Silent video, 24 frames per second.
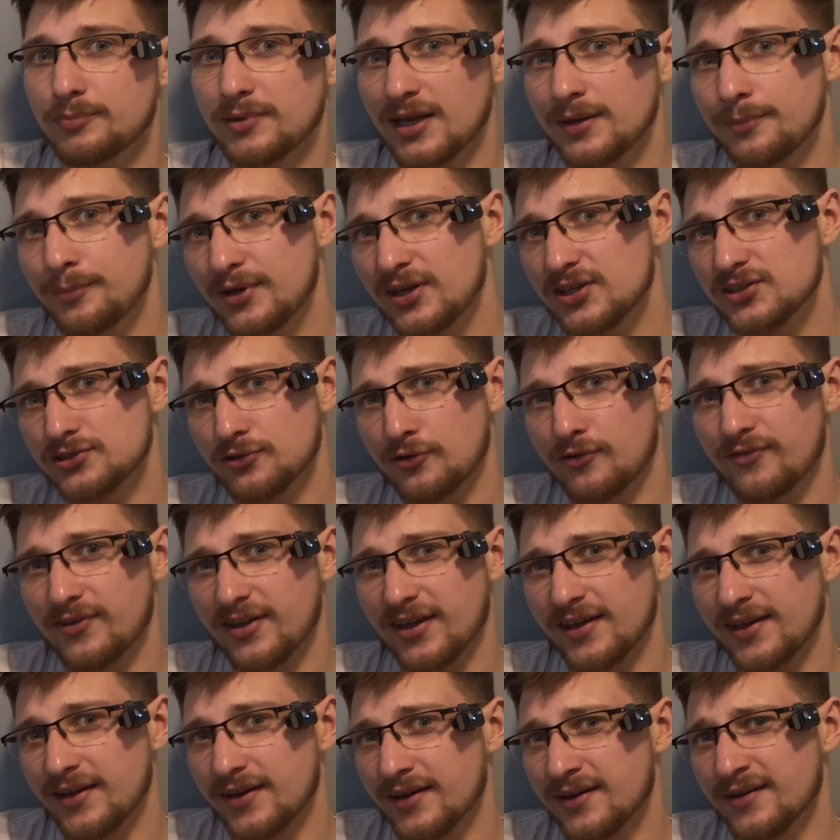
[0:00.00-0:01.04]
plan B is over
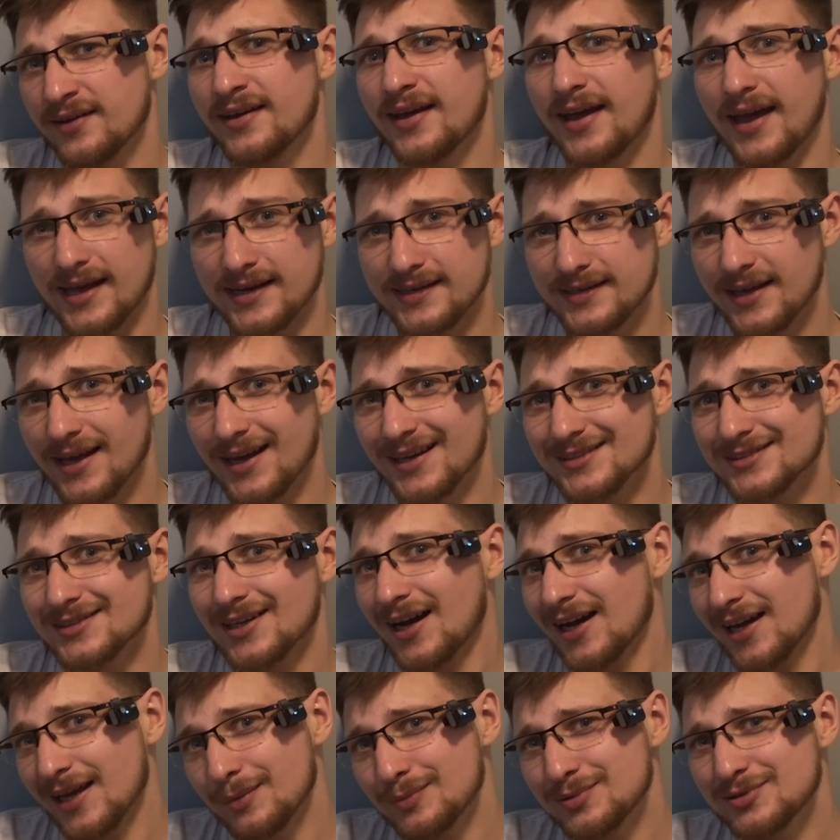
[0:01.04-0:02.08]
here. And yes,
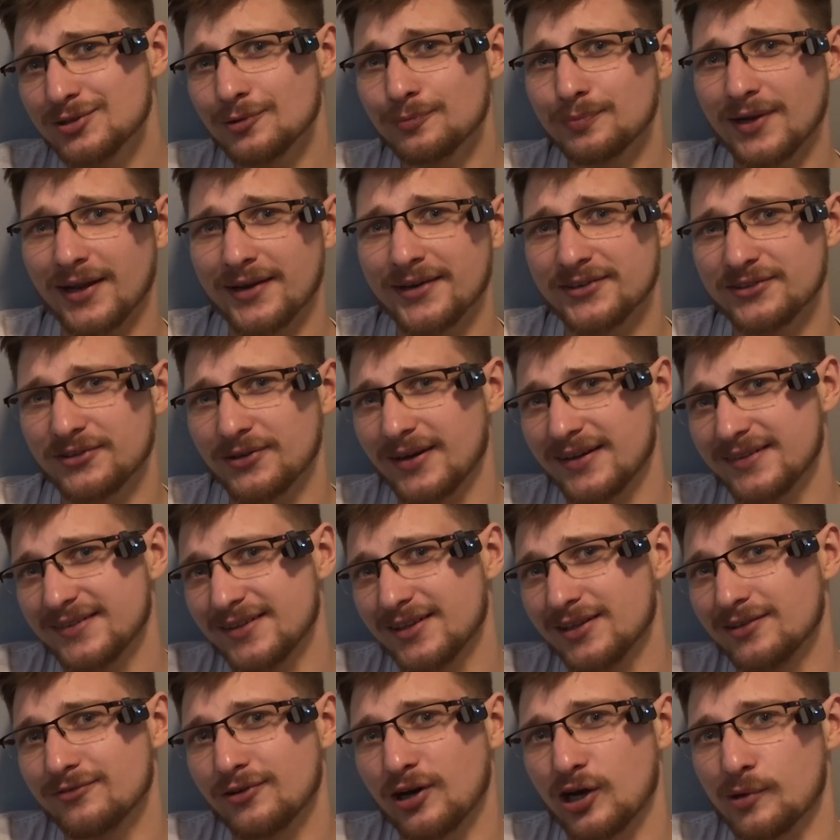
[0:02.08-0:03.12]
I am still planning to add
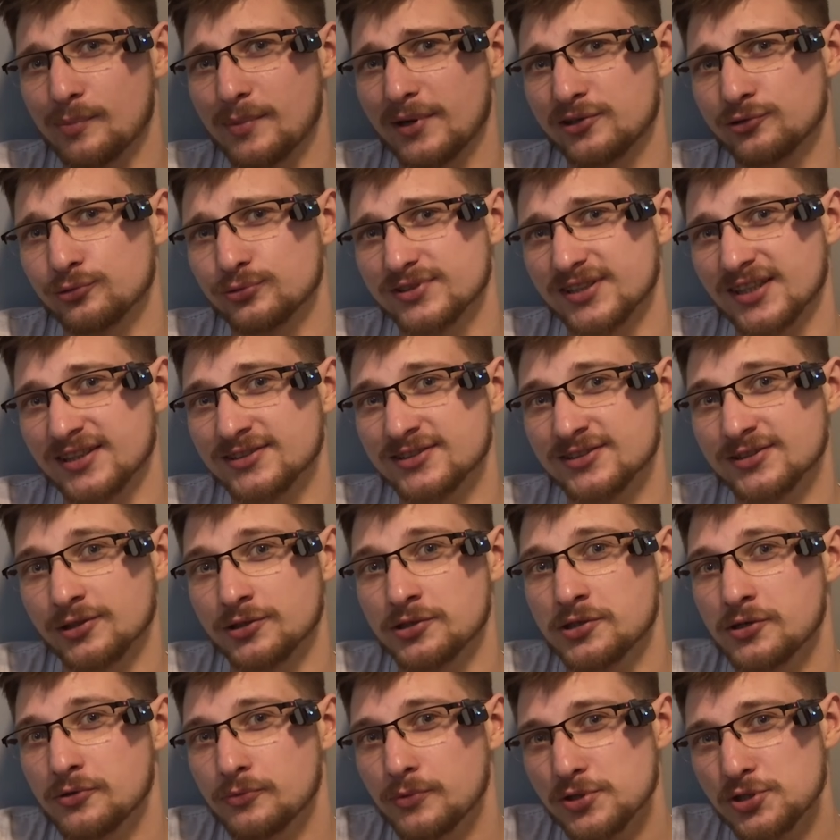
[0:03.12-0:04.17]
the environmental sensor,
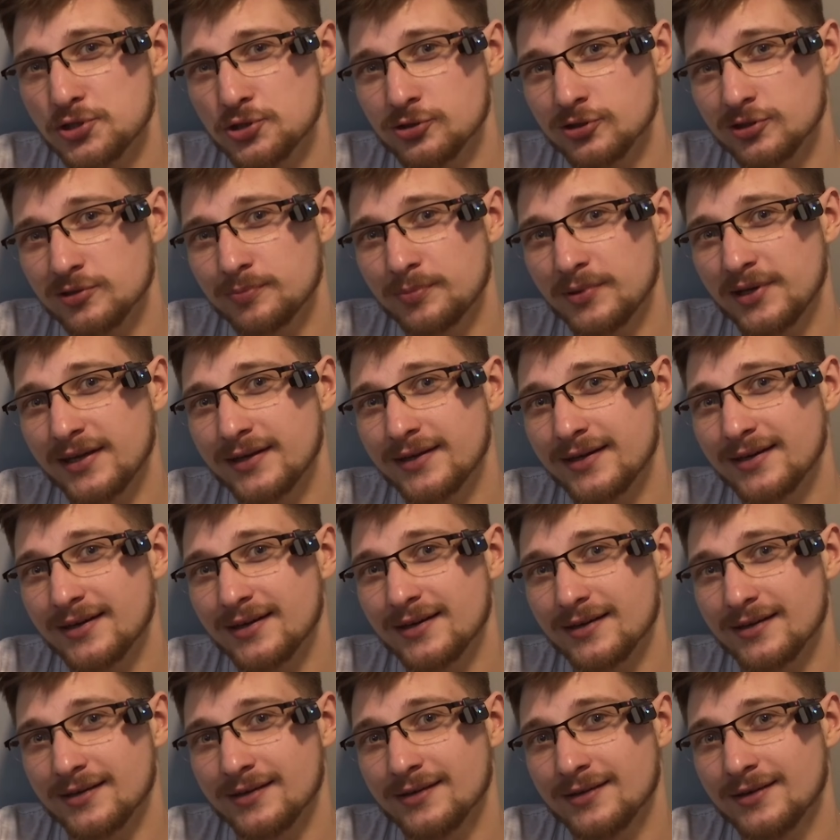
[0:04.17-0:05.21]
which should be,
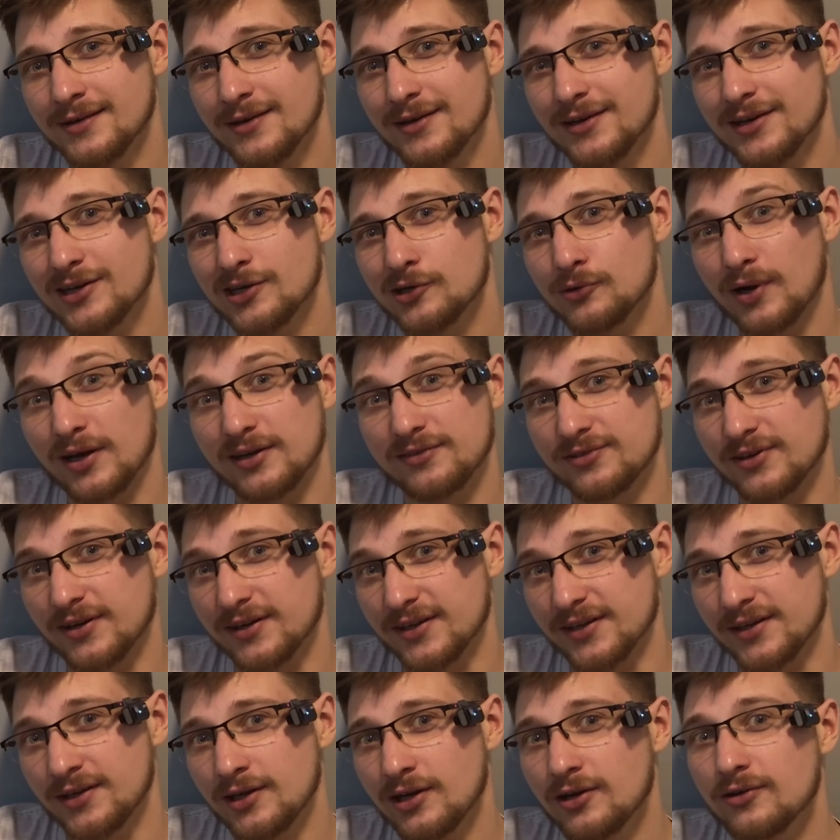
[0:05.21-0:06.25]
uh, quite
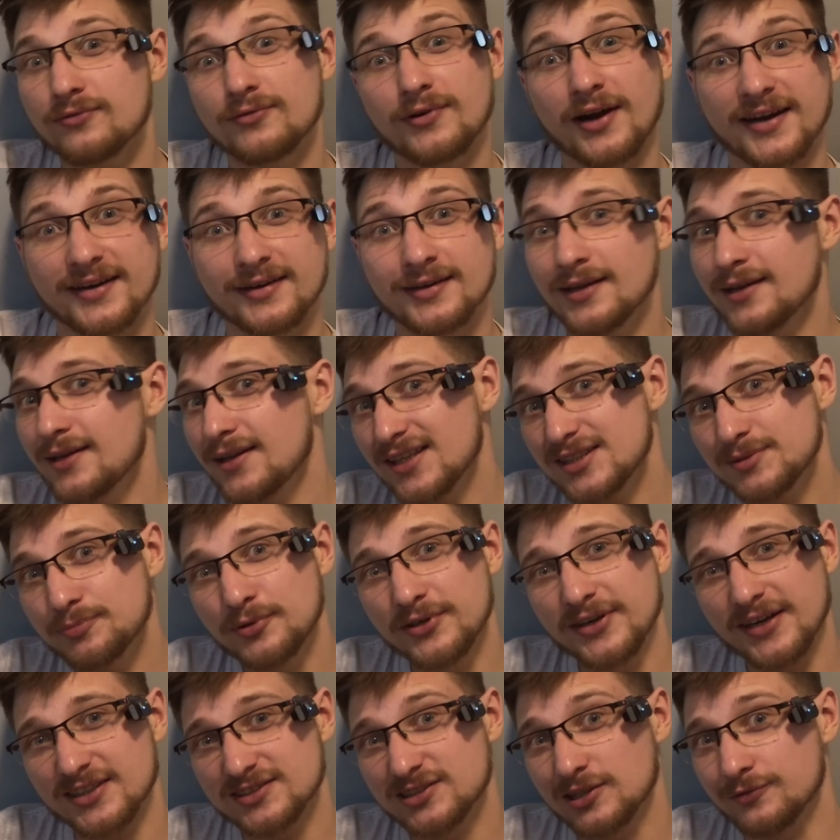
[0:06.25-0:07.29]
funny. Right, let's
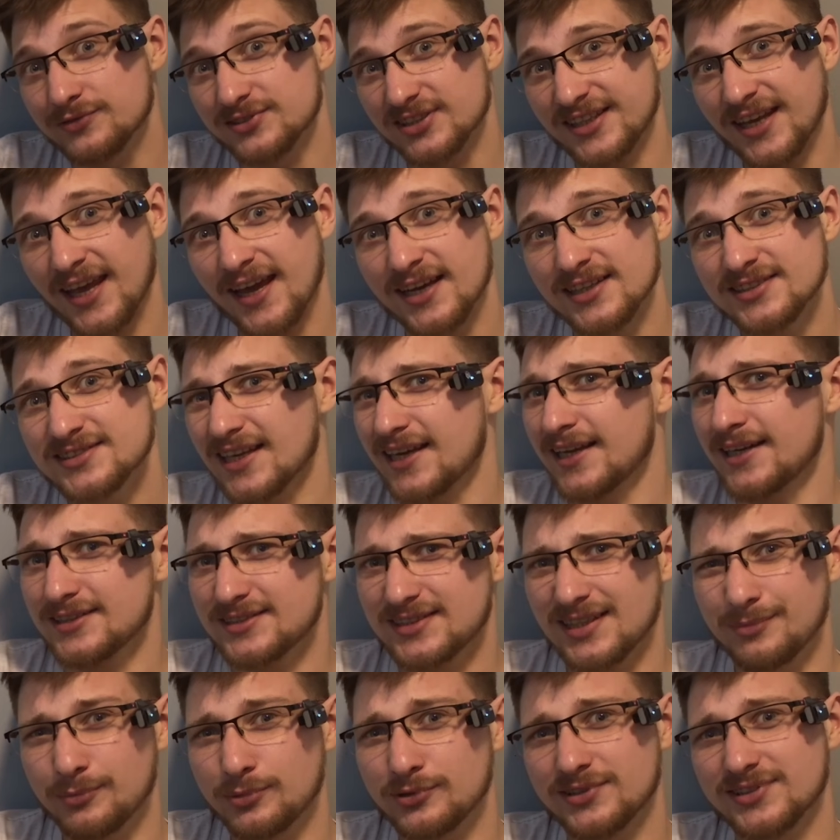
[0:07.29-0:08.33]
print ourselves a case and
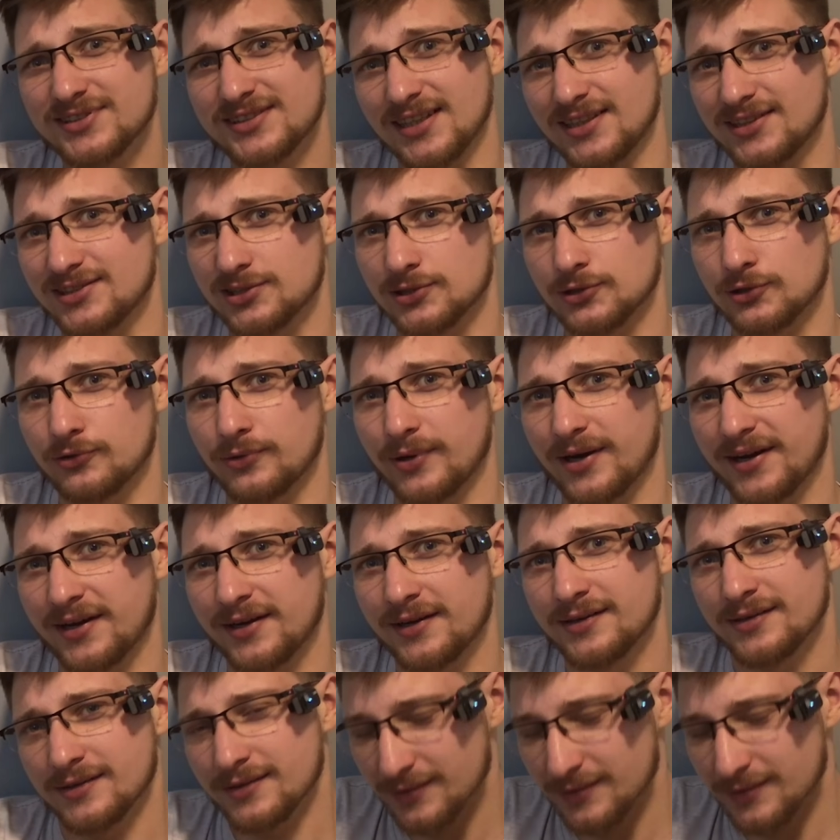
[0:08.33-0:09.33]
assemble the sensor array.